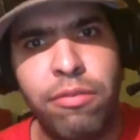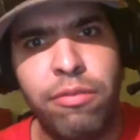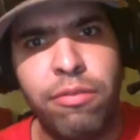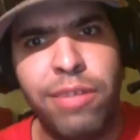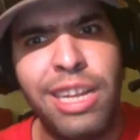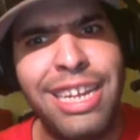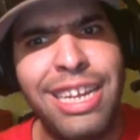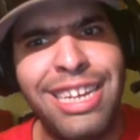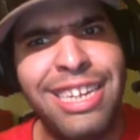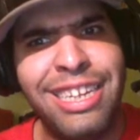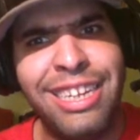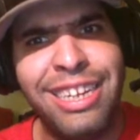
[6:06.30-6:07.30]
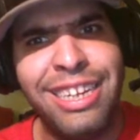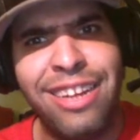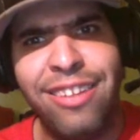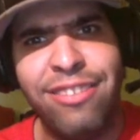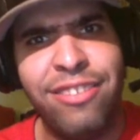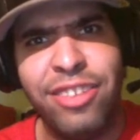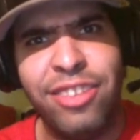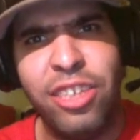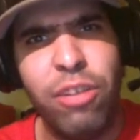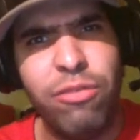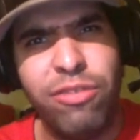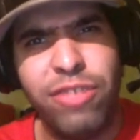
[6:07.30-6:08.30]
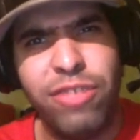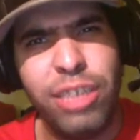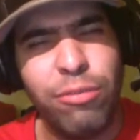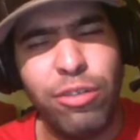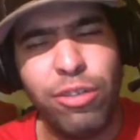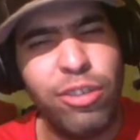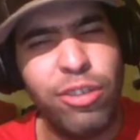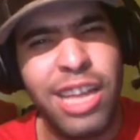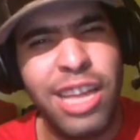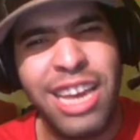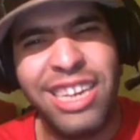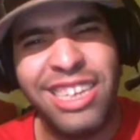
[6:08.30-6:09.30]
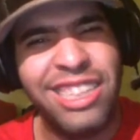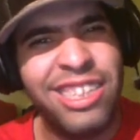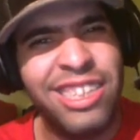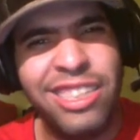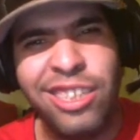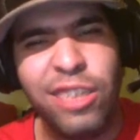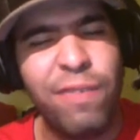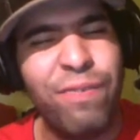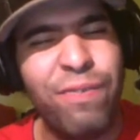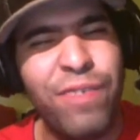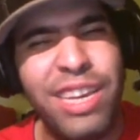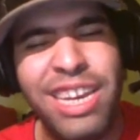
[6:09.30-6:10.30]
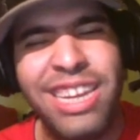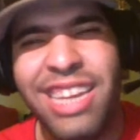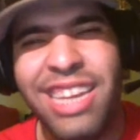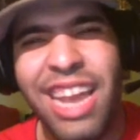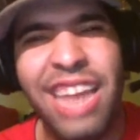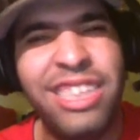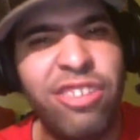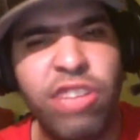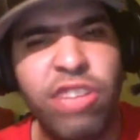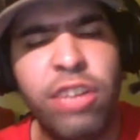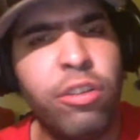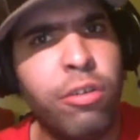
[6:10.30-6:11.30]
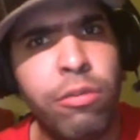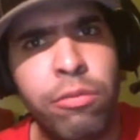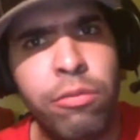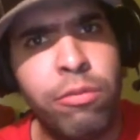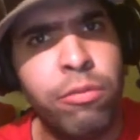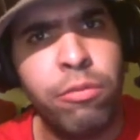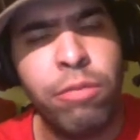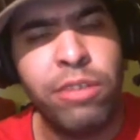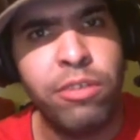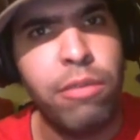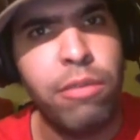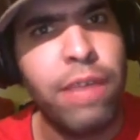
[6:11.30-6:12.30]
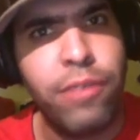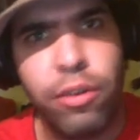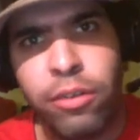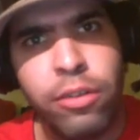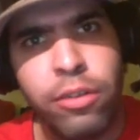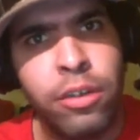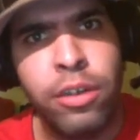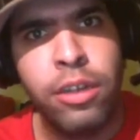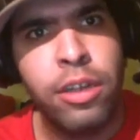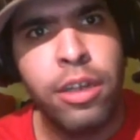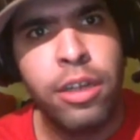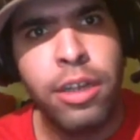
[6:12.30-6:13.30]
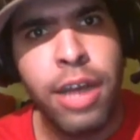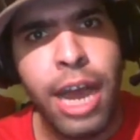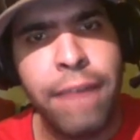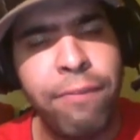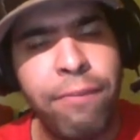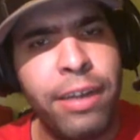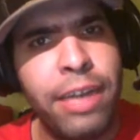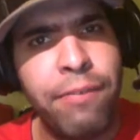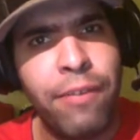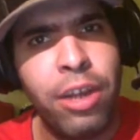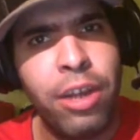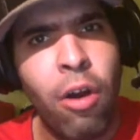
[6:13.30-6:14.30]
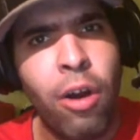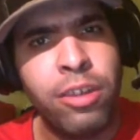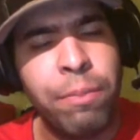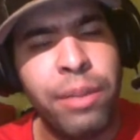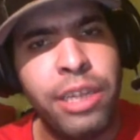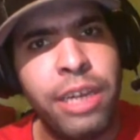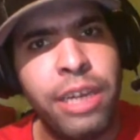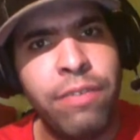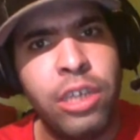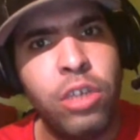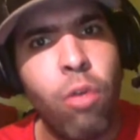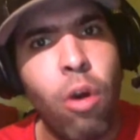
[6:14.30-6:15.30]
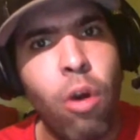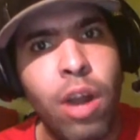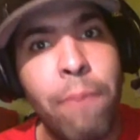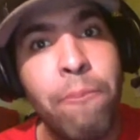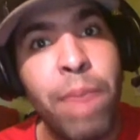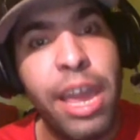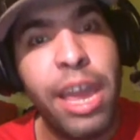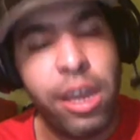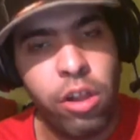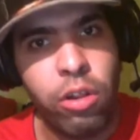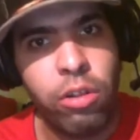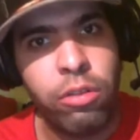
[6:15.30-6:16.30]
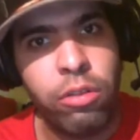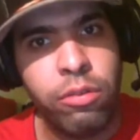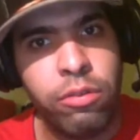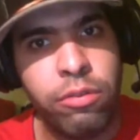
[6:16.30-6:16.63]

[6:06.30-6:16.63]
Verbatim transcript: Really? Because you don't seem to look like you fit in any gender whatsoever. I find it very hard to believe that you are a male.